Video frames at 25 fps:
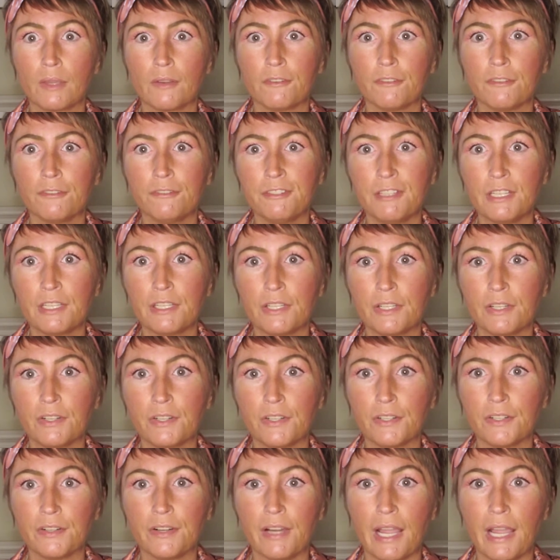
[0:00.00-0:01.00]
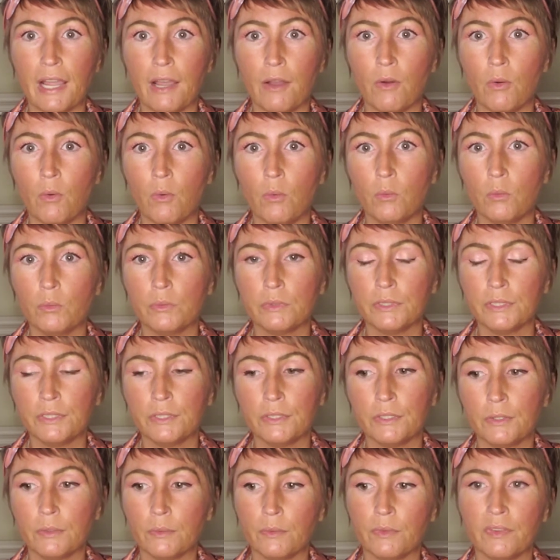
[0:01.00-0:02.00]
figure out,
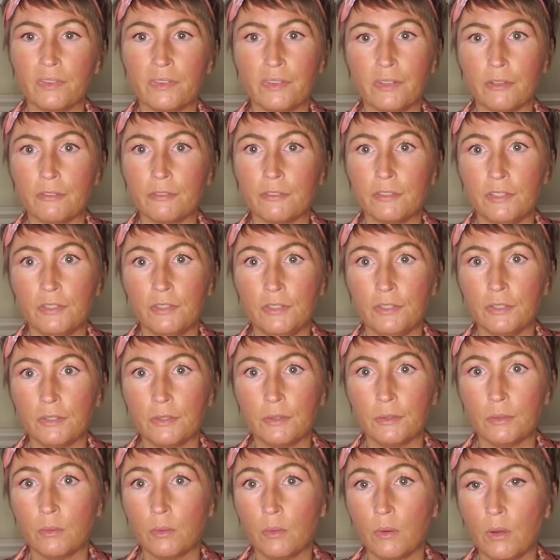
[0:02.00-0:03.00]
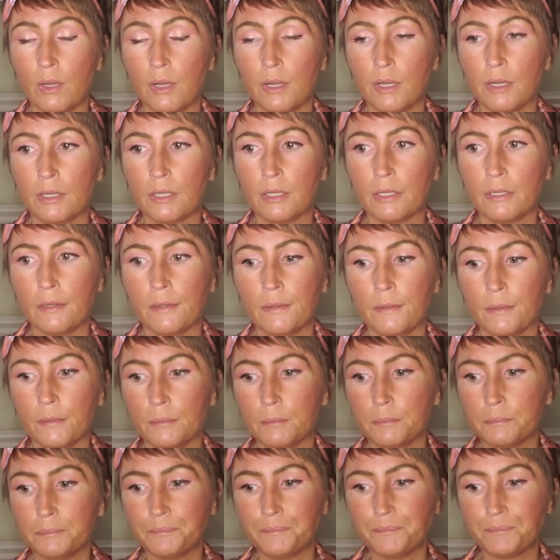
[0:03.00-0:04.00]
stuff to do
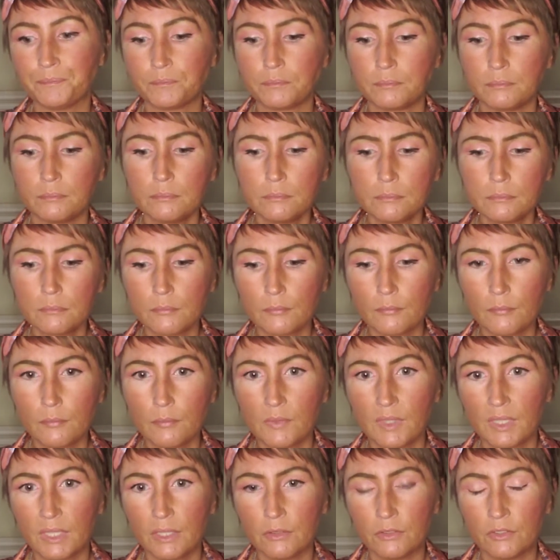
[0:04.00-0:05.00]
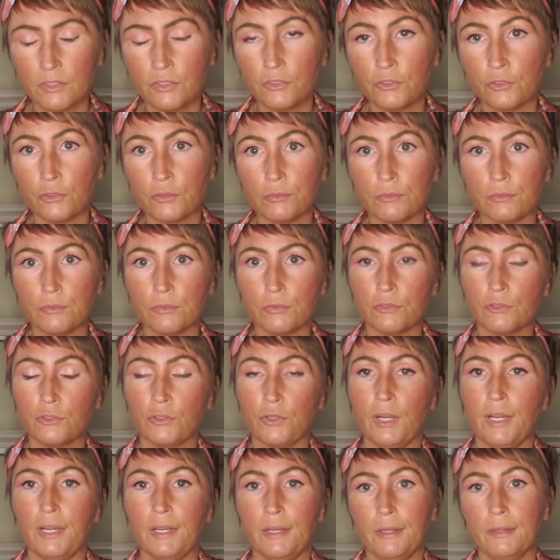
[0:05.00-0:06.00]
to
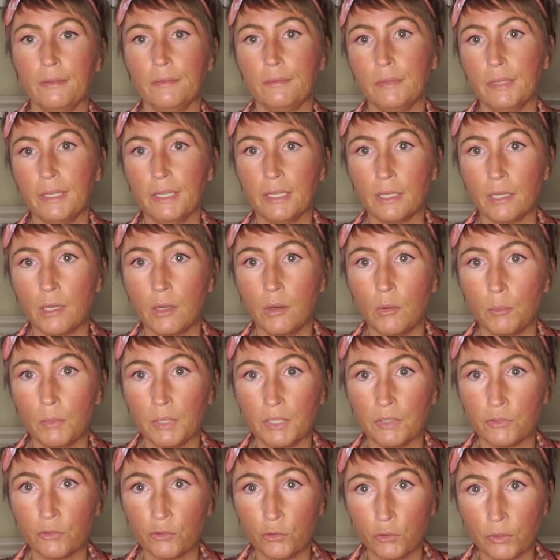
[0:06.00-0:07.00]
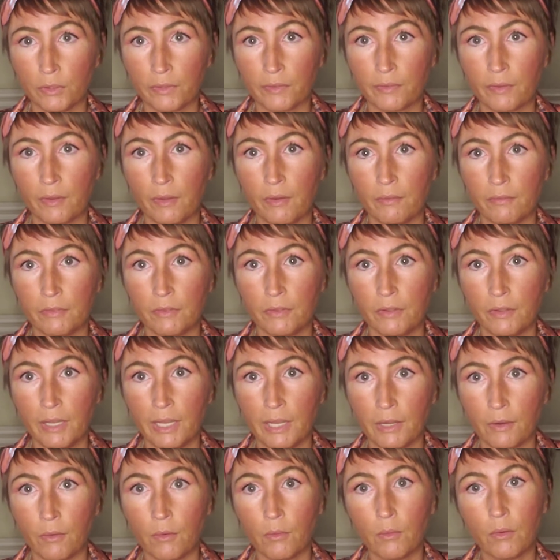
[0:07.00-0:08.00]
try to like help my stress level
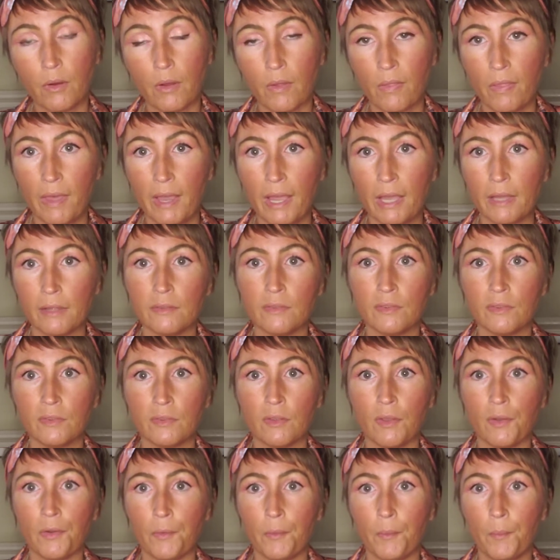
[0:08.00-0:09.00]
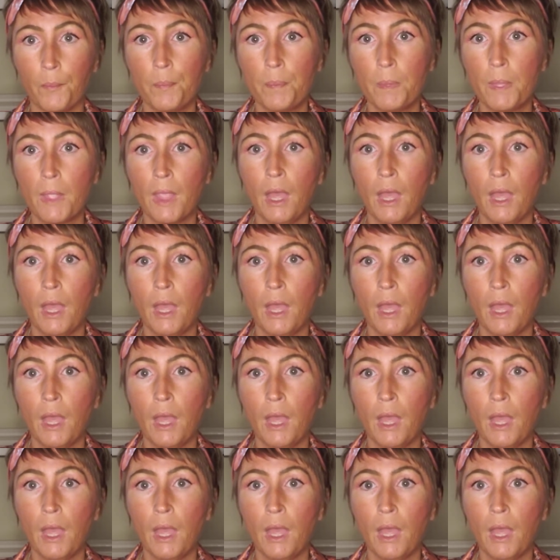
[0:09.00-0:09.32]
out on that. So,